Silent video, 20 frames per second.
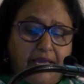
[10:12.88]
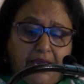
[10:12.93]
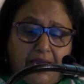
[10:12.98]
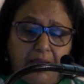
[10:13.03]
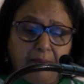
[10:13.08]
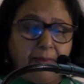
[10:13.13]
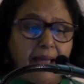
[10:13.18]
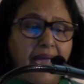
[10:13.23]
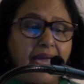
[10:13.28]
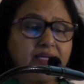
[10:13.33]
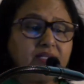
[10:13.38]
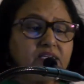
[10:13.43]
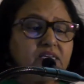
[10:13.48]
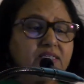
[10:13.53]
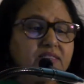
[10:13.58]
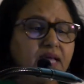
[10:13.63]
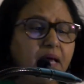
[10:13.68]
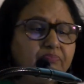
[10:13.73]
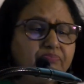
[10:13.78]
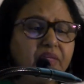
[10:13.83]
Amen.
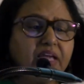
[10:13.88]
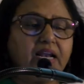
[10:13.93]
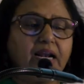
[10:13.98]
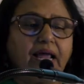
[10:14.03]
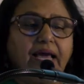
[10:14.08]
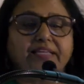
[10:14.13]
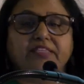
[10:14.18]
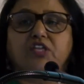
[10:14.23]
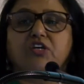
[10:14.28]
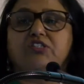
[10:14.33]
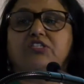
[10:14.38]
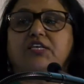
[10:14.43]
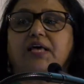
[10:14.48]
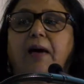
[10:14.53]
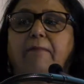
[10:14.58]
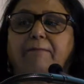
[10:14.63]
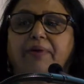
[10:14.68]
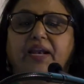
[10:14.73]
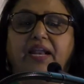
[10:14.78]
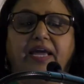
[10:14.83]
Something like this
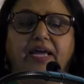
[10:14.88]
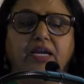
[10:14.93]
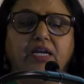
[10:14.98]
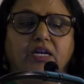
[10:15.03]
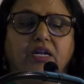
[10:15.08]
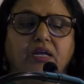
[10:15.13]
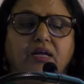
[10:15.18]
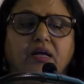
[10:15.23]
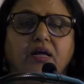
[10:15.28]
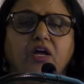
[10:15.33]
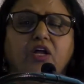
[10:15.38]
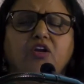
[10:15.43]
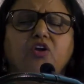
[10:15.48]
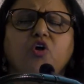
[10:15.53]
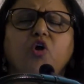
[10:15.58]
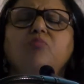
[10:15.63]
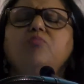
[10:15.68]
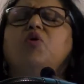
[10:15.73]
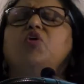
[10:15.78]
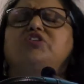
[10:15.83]
happening.
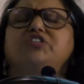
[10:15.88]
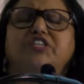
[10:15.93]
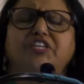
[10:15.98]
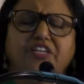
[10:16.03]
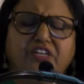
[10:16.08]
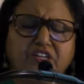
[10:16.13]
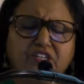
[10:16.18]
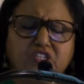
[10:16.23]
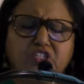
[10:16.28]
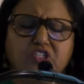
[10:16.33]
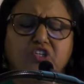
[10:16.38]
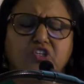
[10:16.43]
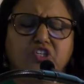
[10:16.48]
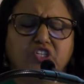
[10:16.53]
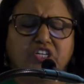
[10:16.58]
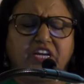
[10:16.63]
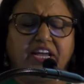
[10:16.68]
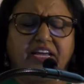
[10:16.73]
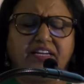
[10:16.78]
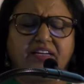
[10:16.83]
No more tears to
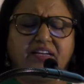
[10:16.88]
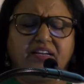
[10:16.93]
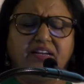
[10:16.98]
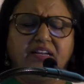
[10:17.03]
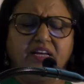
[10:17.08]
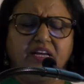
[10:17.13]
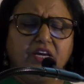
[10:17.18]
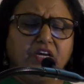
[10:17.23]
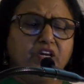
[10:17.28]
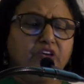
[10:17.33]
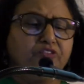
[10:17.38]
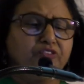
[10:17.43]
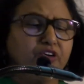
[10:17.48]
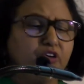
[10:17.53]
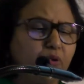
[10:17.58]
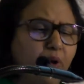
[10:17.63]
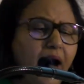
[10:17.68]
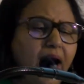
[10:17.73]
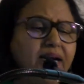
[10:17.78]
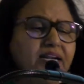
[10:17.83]
shed if
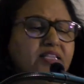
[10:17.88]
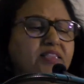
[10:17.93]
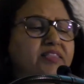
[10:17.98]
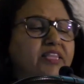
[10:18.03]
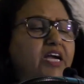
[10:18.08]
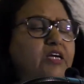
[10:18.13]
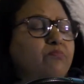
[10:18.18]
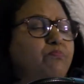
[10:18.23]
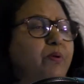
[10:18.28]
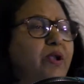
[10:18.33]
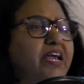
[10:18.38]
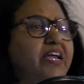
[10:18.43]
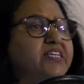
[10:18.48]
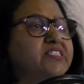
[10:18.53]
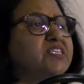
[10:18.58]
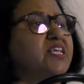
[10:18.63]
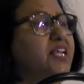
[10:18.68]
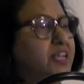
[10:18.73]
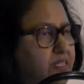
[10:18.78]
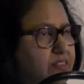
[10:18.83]
you are in that
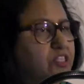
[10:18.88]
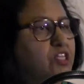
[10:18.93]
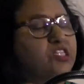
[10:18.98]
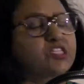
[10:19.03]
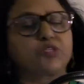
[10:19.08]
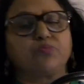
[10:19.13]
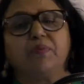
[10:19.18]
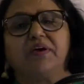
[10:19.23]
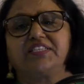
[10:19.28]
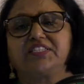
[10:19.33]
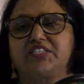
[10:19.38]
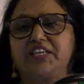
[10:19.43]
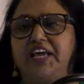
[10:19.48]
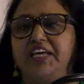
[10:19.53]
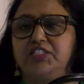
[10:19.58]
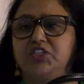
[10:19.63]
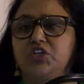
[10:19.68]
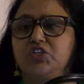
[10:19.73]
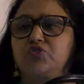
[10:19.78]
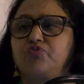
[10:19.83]
place, this
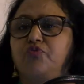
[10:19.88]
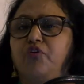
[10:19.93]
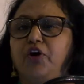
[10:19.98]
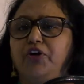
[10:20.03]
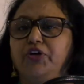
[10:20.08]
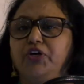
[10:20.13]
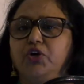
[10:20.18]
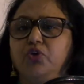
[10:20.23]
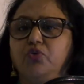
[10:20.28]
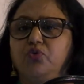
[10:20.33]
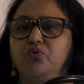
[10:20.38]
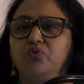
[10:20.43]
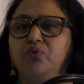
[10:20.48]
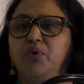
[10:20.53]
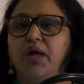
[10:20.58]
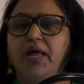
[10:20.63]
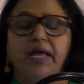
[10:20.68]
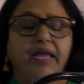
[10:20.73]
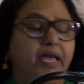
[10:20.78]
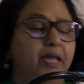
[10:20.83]
message is for you.
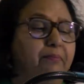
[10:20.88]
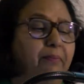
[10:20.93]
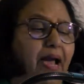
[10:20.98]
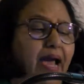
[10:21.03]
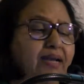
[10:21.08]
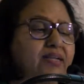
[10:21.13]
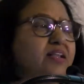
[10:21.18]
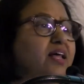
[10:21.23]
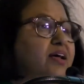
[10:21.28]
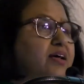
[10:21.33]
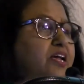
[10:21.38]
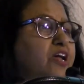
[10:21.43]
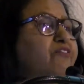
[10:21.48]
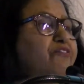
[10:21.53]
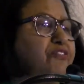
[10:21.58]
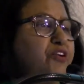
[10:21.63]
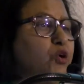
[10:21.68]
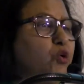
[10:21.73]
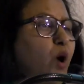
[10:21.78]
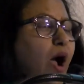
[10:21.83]
Amen.
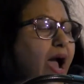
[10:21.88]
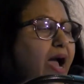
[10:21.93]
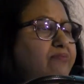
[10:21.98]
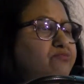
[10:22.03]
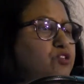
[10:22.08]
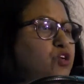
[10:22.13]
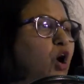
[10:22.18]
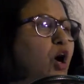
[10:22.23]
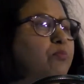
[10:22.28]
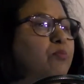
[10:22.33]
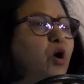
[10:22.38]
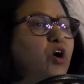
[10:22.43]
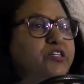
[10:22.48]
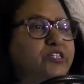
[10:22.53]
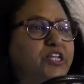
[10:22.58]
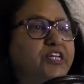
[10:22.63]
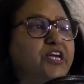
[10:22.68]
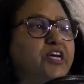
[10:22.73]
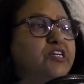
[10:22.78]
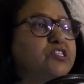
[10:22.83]
If you have no more
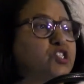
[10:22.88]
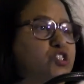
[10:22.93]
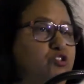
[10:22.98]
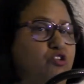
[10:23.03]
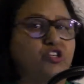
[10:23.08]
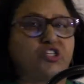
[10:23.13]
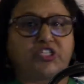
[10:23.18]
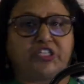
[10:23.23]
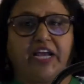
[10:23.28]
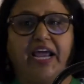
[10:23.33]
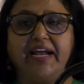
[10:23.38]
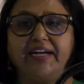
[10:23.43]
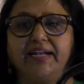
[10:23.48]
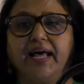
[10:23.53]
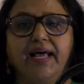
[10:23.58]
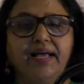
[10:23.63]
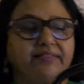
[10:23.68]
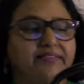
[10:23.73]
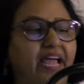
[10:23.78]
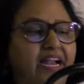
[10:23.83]
tears to shed,
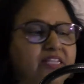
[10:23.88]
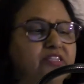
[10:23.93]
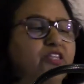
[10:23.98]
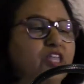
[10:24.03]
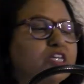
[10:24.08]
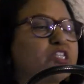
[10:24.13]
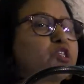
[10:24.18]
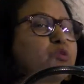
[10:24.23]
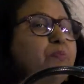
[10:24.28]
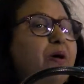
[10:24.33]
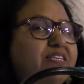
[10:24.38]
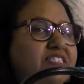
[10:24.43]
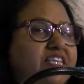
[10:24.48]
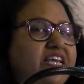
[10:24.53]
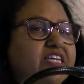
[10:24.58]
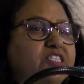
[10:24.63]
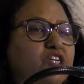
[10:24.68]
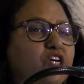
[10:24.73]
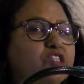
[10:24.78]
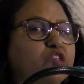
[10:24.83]
then this
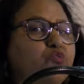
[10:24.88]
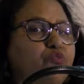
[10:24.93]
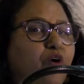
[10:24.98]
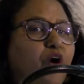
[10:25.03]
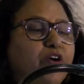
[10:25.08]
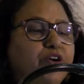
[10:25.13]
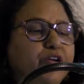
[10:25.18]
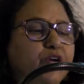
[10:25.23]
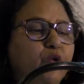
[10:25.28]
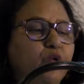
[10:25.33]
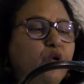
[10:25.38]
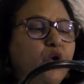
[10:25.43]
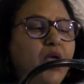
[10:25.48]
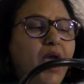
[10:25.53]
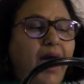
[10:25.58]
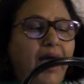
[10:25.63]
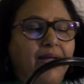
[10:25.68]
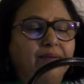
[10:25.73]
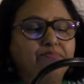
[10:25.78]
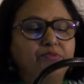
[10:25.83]
message is for you.
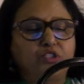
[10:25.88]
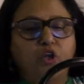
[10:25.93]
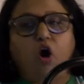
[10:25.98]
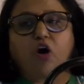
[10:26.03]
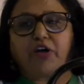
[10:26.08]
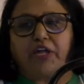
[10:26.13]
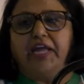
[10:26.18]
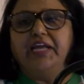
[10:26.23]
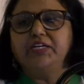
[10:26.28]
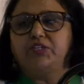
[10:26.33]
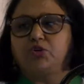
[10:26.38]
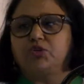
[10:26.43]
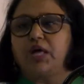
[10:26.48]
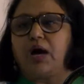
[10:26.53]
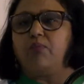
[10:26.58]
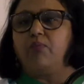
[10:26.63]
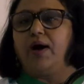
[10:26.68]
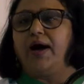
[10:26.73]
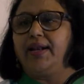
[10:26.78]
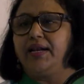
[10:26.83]
I'm talking to the
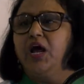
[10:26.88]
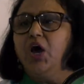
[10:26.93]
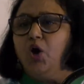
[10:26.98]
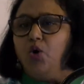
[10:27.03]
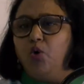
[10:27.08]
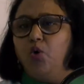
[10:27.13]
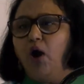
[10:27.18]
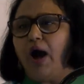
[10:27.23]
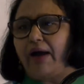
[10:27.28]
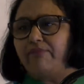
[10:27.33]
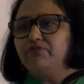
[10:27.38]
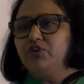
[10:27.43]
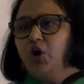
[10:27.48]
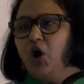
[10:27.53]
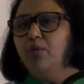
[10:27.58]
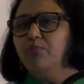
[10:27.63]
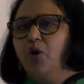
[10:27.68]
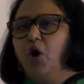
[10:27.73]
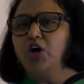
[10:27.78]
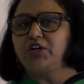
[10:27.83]
one who have
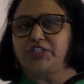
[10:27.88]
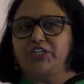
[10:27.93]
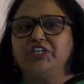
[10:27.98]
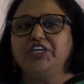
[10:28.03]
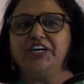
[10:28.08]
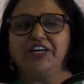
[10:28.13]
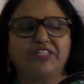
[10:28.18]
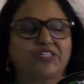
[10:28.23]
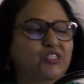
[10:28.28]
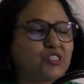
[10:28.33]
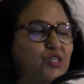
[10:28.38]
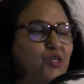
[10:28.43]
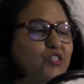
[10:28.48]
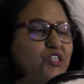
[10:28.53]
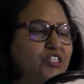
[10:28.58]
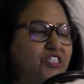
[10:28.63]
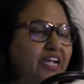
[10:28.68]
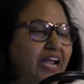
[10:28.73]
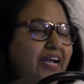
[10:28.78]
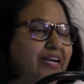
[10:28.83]
no more tears to
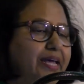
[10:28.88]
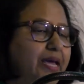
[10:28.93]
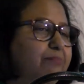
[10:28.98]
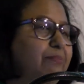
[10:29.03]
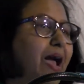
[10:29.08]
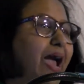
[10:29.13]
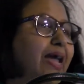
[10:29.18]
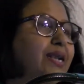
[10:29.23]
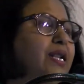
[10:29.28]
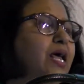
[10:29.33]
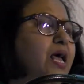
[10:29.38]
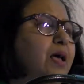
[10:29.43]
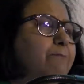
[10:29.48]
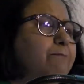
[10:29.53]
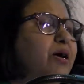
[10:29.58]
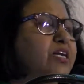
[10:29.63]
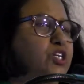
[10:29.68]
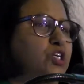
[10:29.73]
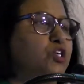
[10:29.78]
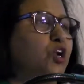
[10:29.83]
shed. Amen.
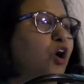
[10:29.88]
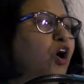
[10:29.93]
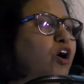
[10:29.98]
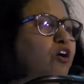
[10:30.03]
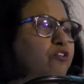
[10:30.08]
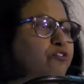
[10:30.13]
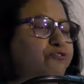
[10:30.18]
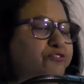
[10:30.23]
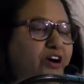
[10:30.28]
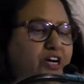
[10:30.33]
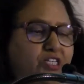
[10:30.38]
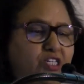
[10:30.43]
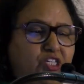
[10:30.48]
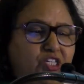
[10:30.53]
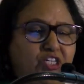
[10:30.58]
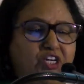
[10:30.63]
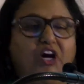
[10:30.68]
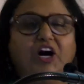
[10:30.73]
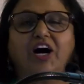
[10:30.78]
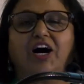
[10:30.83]
But know for
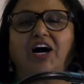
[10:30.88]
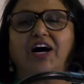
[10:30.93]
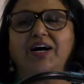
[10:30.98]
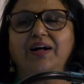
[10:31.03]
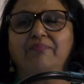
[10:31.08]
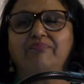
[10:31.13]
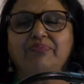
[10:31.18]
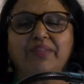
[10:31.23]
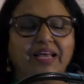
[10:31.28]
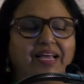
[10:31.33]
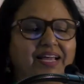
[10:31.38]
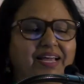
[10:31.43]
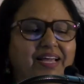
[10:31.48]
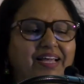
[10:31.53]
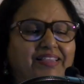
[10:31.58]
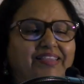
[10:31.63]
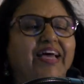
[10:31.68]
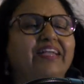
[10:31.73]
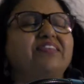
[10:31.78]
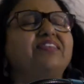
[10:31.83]
sure
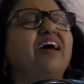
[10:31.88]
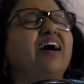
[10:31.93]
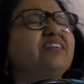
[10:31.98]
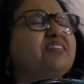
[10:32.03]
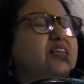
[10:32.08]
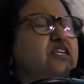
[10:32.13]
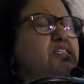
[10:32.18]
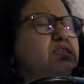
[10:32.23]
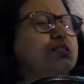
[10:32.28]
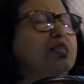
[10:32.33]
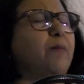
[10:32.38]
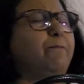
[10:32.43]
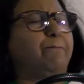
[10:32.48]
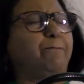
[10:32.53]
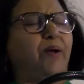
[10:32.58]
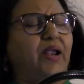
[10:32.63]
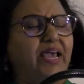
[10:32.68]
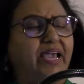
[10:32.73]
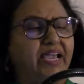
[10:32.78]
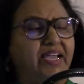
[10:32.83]
that that is the
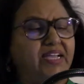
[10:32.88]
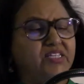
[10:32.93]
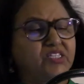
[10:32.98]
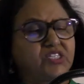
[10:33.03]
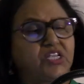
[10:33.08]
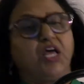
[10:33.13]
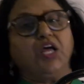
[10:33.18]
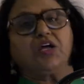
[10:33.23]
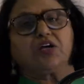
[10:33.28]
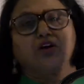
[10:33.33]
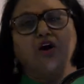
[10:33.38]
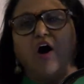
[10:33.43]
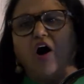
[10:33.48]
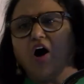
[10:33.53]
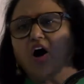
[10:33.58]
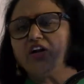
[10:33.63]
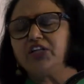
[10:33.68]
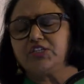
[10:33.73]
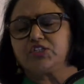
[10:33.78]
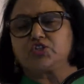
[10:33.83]
place
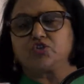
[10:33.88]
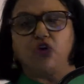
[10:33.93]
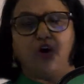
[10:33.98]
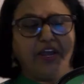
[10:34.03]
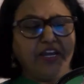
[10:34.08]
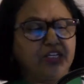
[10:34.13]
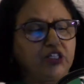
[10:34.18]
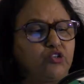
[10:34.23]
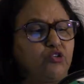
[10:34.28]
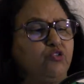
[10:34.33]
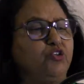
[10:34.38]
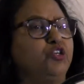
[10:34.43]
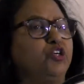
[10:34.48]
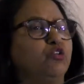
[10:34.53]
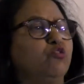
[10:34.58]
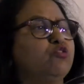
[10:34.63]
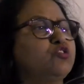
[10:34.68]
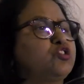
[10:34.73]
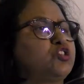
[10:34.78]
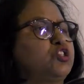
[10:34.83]
God is going to
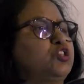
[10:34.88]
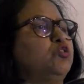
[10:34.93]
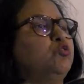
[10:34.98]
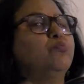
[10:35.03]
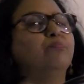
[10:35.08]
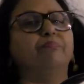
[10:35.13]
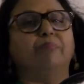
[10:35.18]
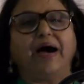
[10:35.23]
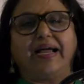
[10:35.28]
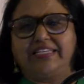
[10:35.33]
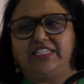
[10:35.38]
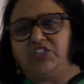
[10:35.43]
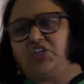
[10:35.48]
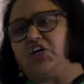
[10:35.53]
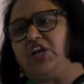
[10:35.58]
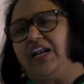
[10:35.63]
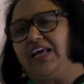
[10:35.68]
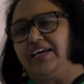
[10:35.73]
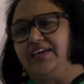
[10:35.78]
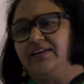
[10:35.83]
use you
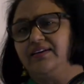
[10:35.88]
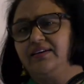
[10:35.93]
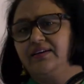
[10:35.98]
mightily.